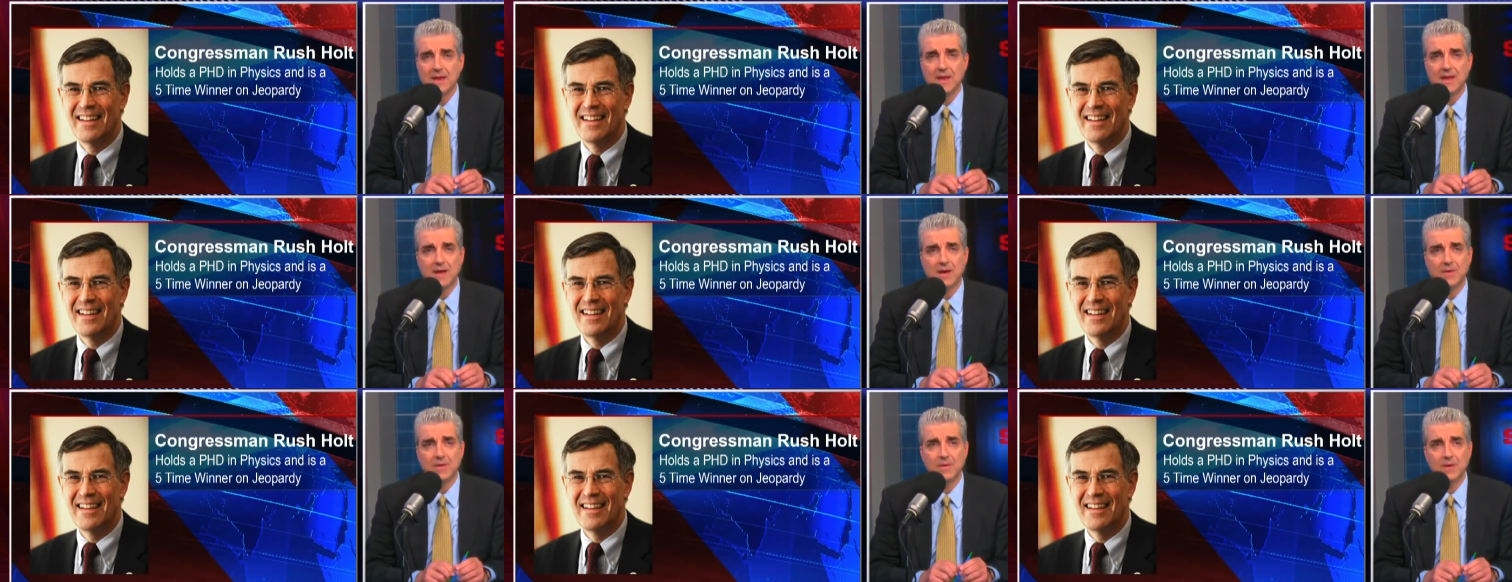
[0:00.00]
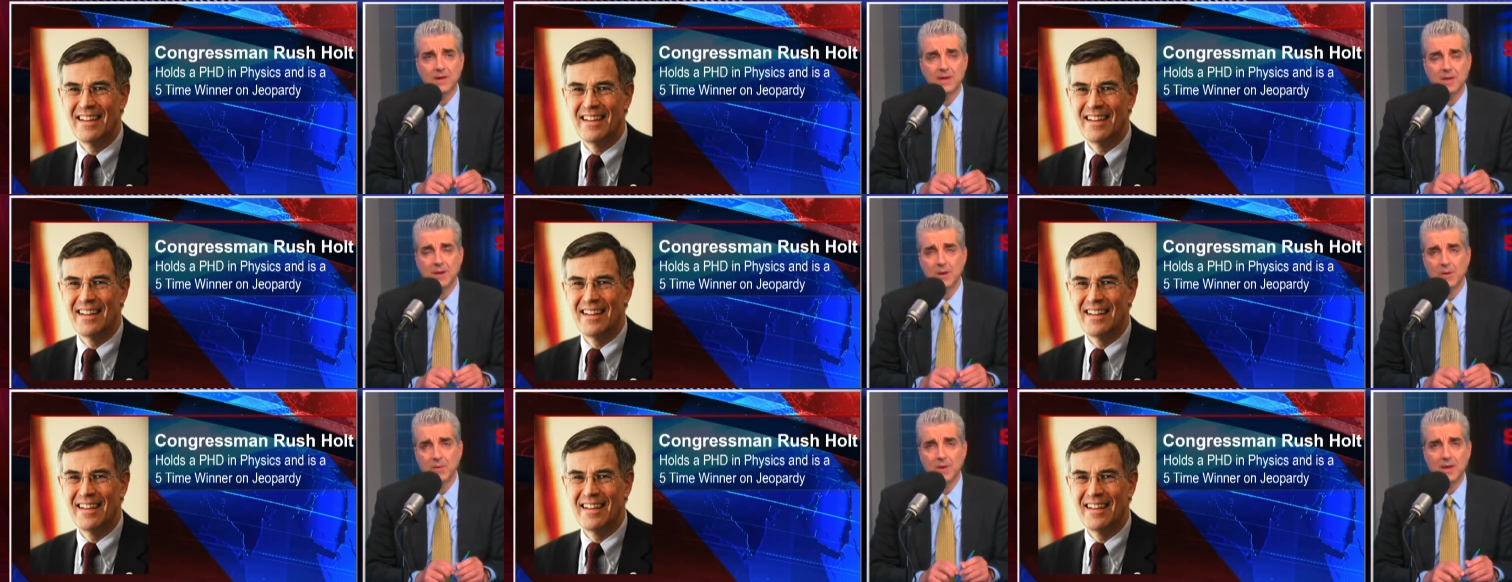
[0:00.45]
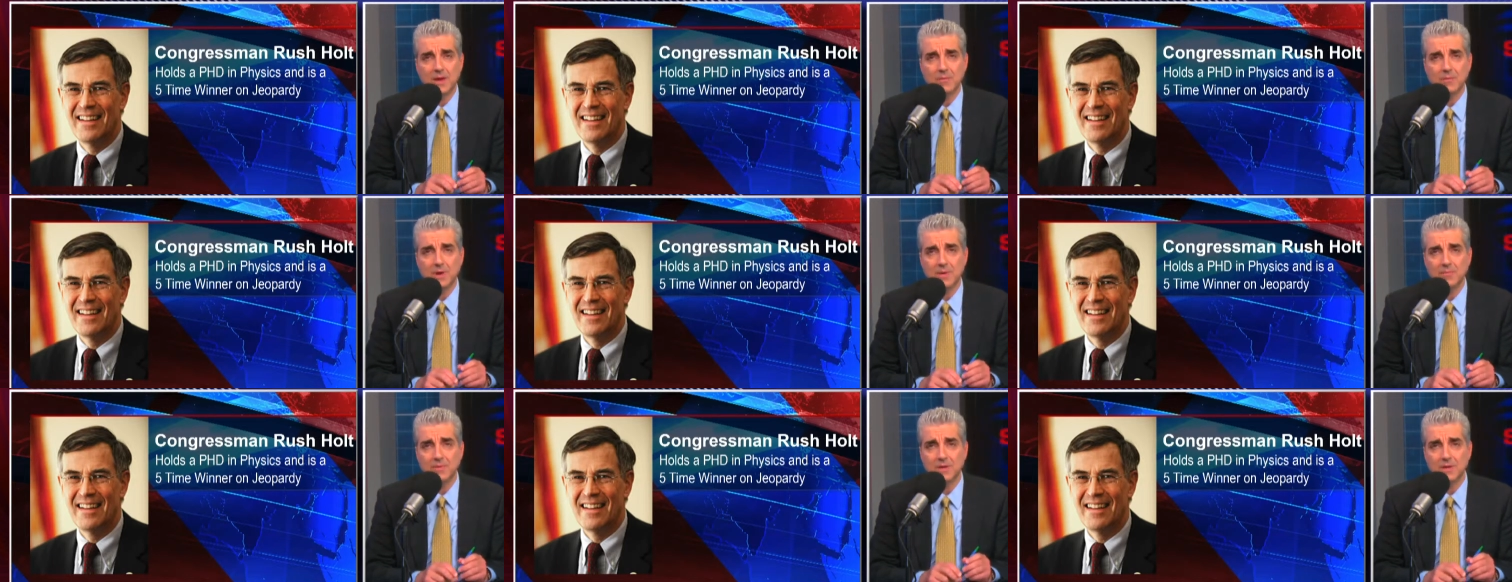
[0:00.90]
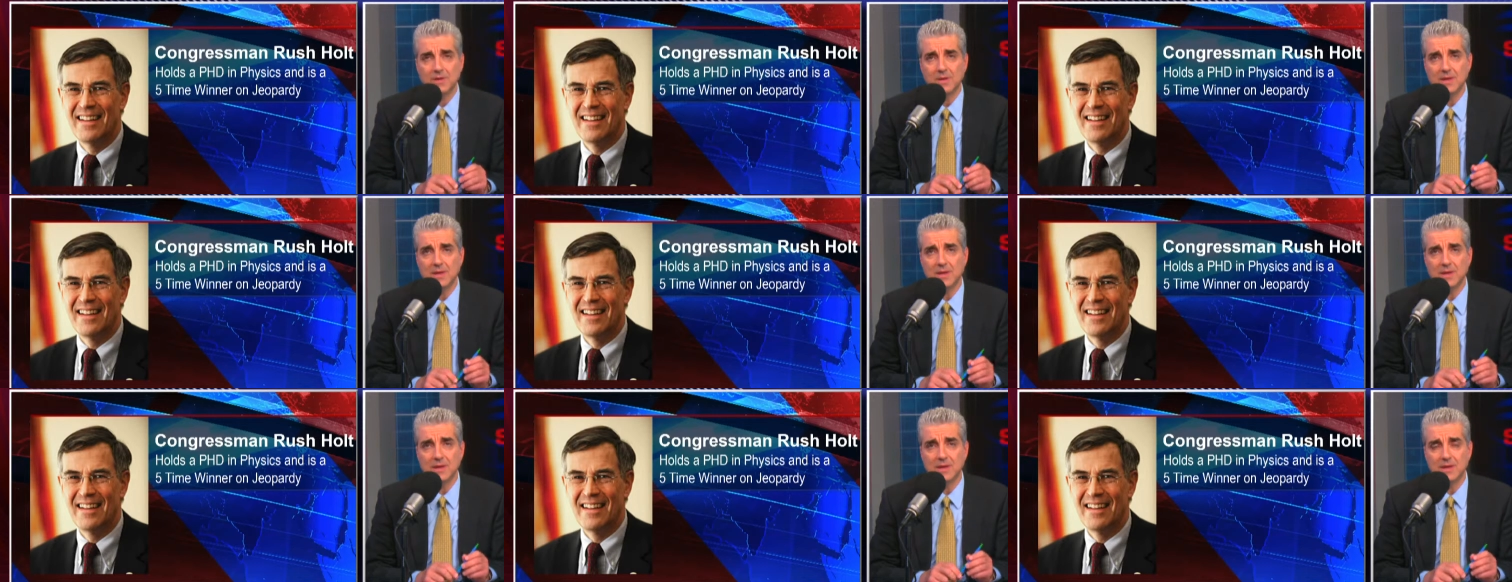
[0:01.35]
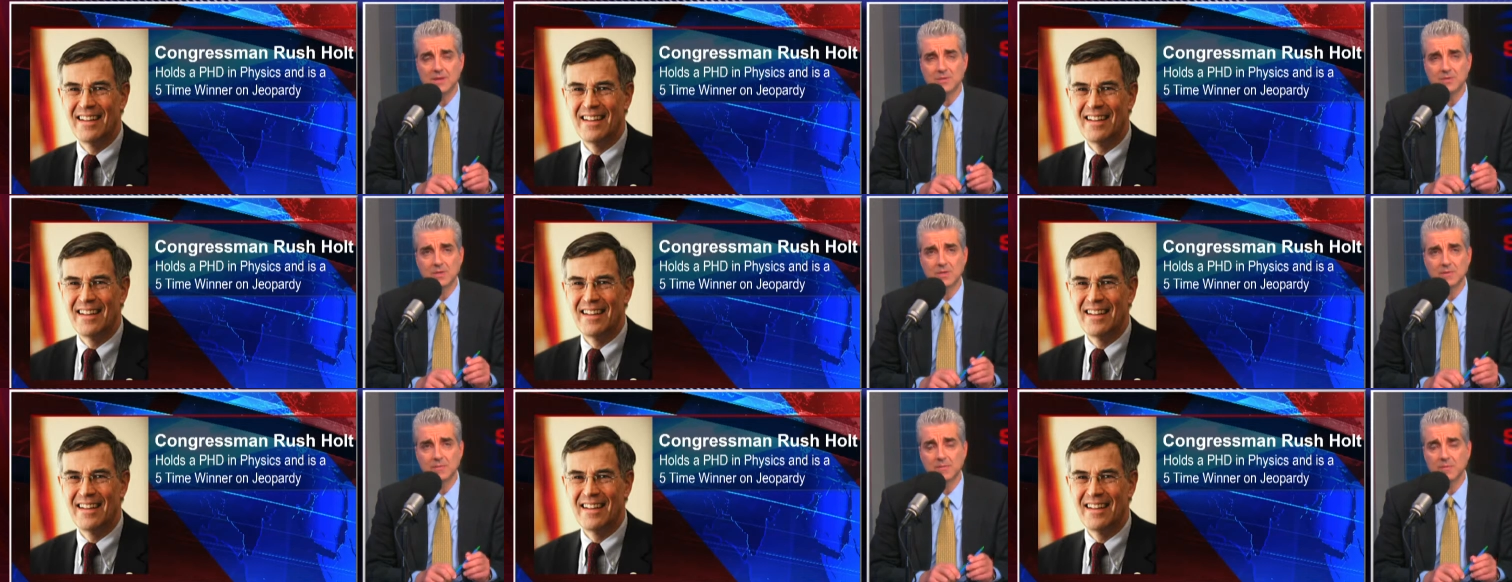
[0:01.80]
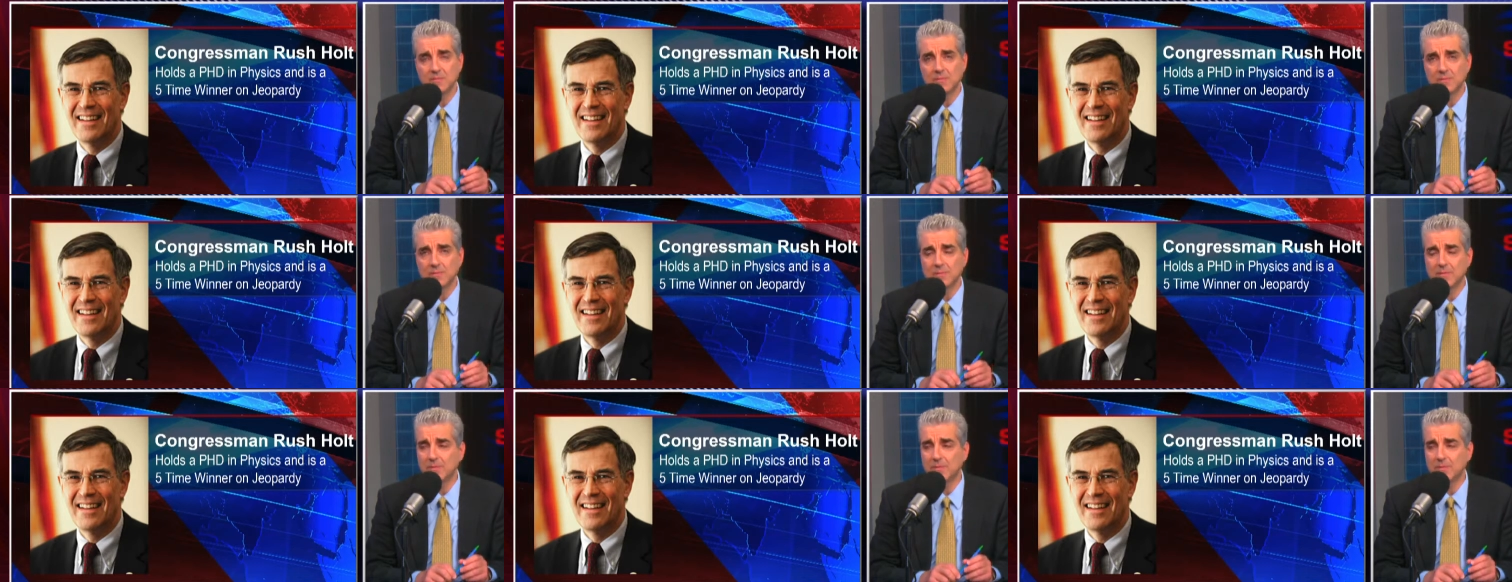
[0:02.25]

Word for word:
Speaker 1: Now, NYPD has done a